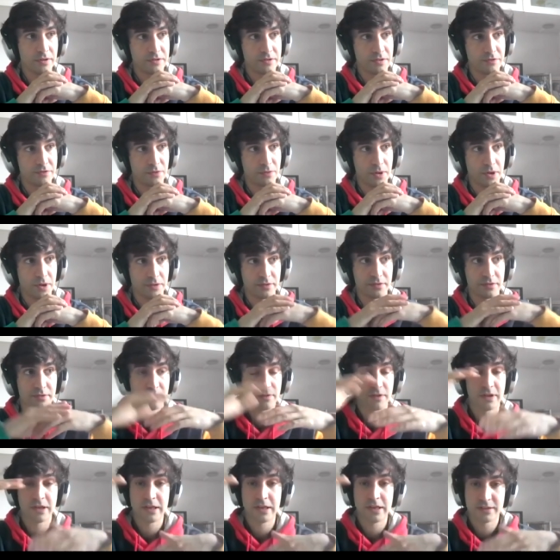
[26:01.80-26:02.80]

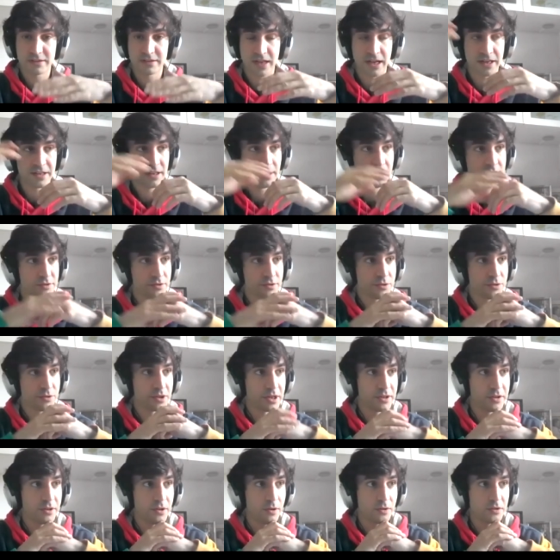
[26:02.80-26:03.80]
different signals. You
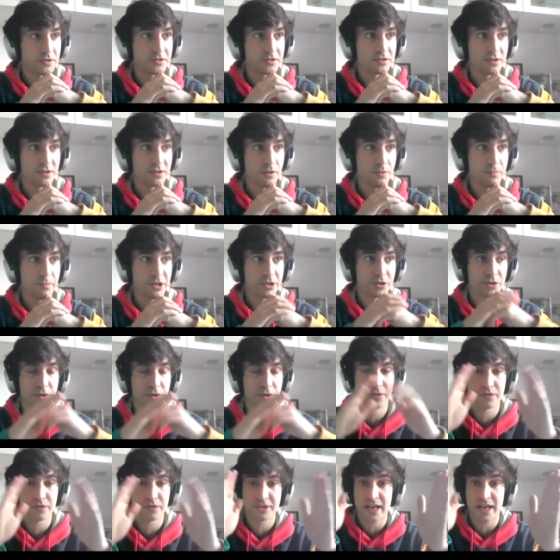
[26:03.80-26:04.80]
can also
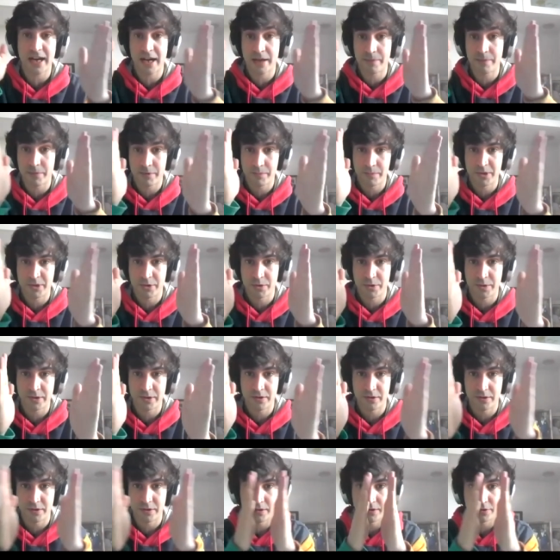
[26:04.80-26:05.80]
measure the time
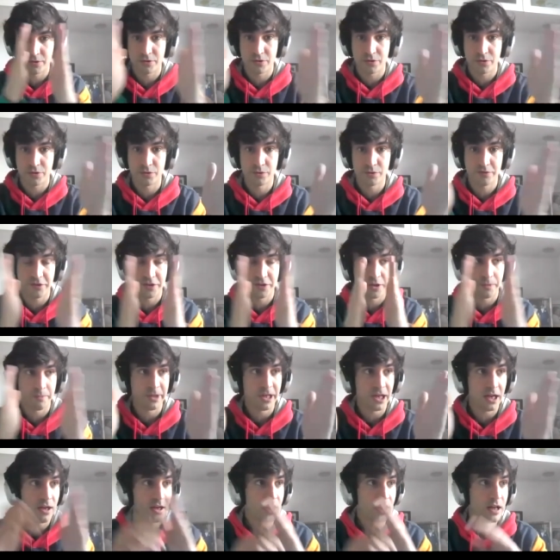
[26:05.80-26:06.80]
between two
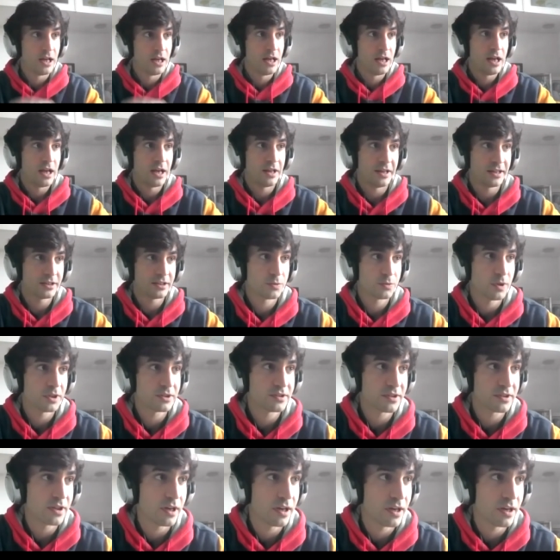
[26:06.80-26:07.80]
phenomena, and that's
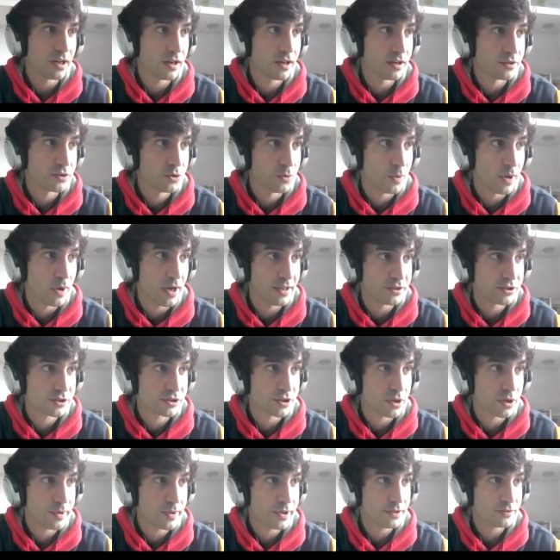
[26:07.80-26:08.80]
what Dua is
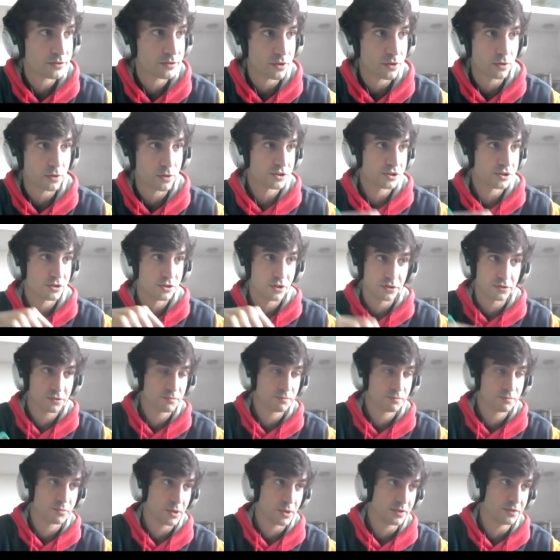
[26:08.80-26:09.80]
showing. So she
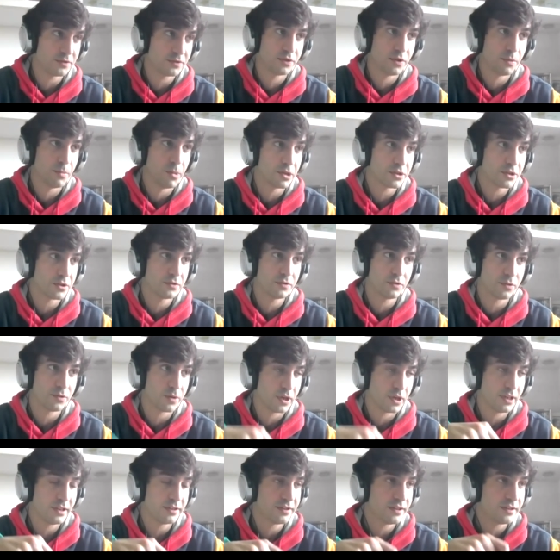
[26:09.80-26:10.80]
just pressed the button,
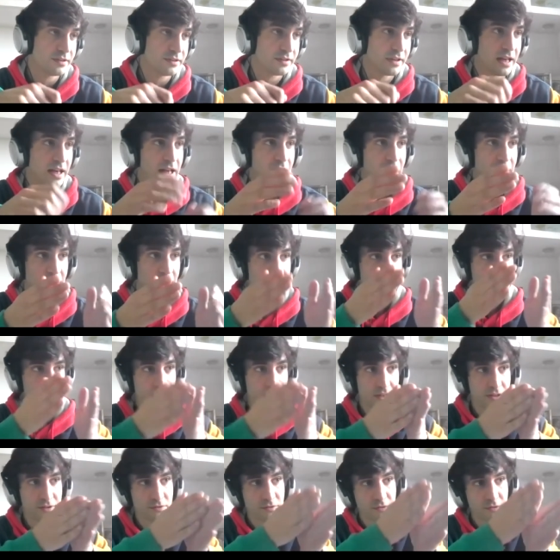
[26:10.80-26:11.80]
release it, and she
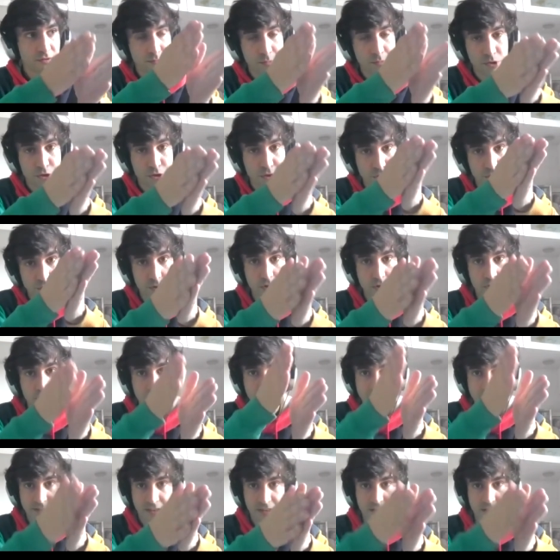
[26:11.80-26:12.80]
can measure
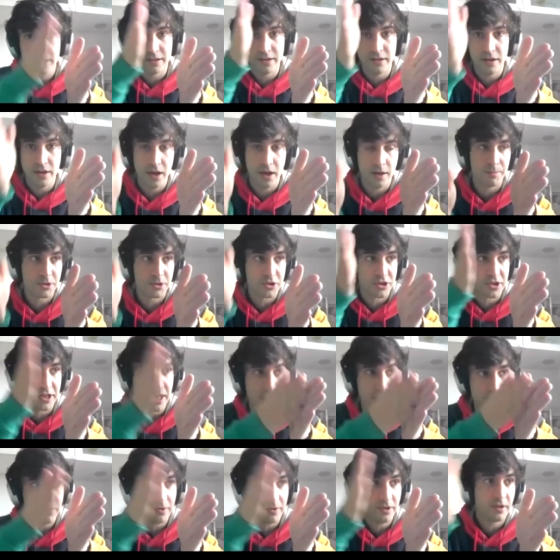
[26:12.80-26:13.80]
exactly how much
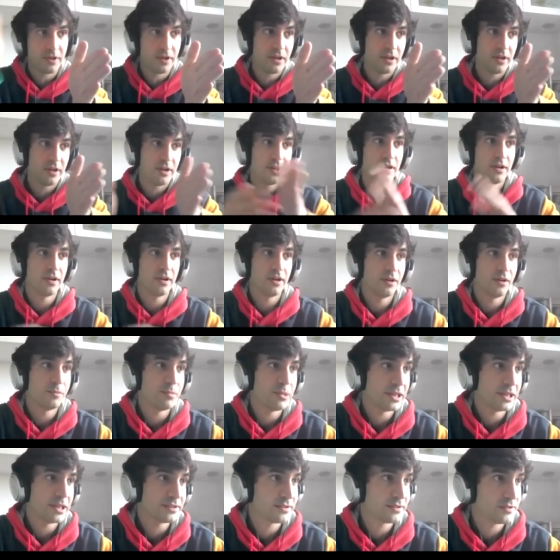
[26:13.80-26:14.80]
time
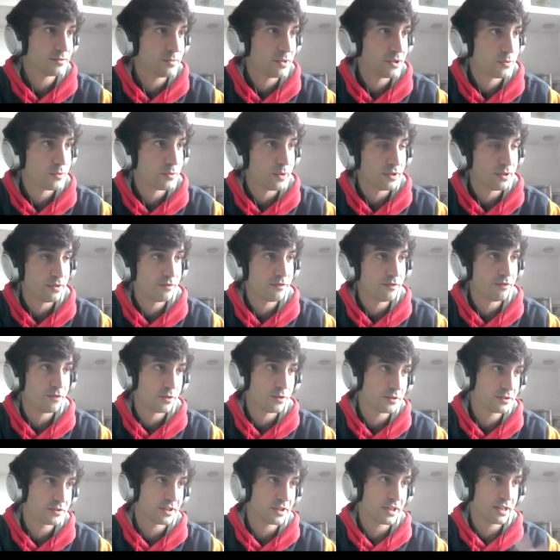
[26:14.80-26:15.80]
passes between
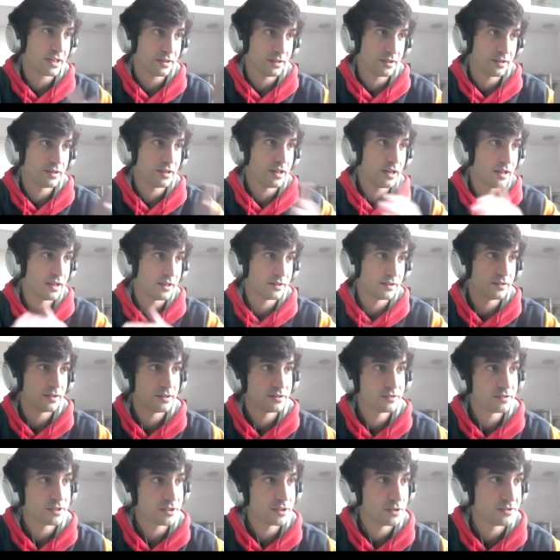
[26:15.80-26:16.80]
first
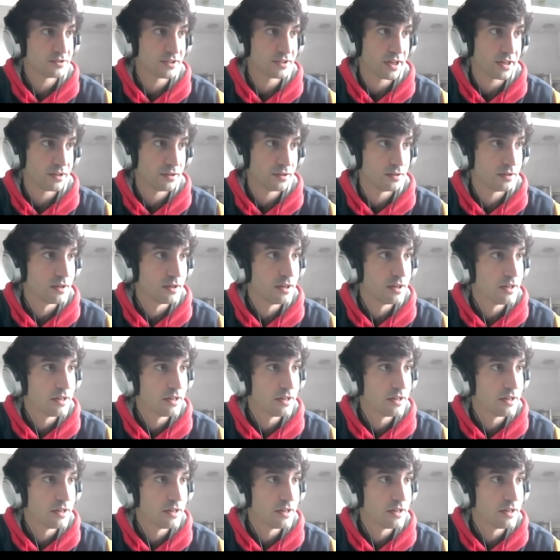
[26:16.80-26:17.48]
and second signal.